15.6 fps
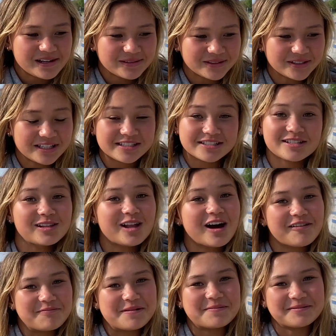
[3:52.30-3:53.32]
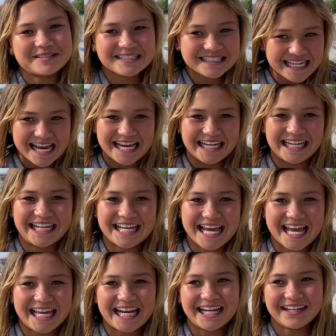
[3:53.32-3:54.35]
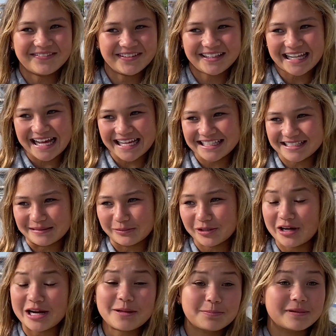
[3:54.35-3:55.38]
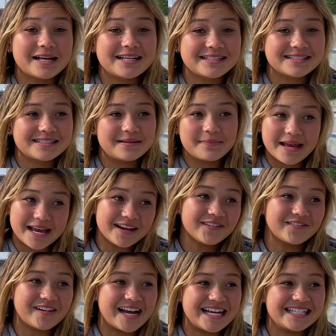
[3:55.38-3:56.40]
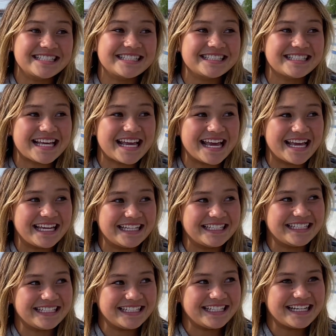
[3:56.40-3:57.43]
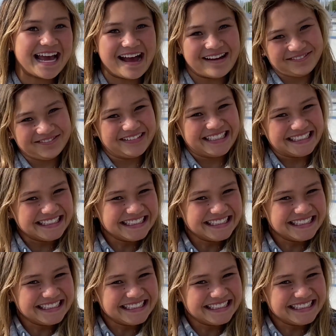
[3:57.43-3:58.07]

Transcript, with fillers: Well, there's a lot of people skating, and I feel like it's a great place to make friends and have fun.